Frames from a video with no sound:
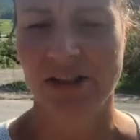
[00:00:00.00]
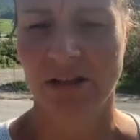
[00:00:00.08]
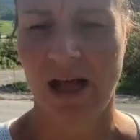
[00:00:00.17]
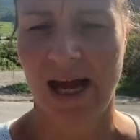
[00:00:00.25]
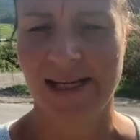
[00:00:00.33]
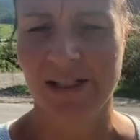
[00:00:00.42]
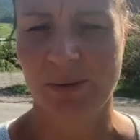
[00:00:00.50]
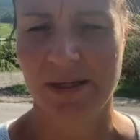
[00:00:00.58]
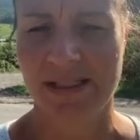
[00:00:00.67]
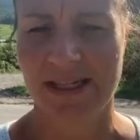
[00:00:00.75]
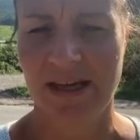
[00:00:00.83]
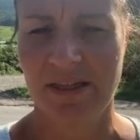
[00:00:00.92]
July
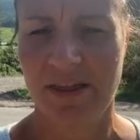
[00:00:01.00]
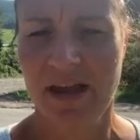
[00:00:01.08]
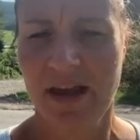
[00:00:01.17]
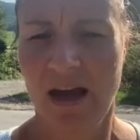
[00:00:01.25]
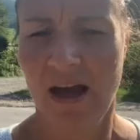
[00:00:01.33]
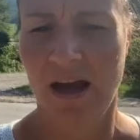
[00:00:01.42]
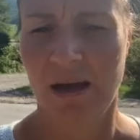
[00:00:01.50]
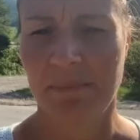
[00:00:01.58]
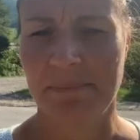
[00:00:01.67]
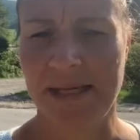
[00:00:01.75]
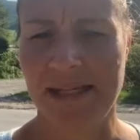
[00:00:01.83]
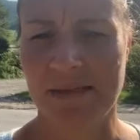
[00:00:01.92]
20th,
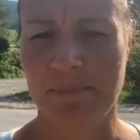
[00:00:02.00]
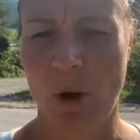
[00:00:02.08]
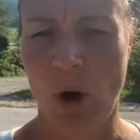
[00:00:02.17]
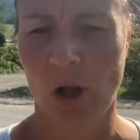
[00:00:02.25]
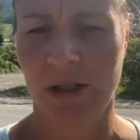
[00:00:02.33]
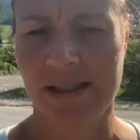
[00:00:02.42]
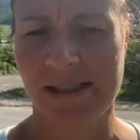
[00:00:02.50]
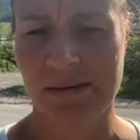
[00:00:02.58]
um, meet Paul and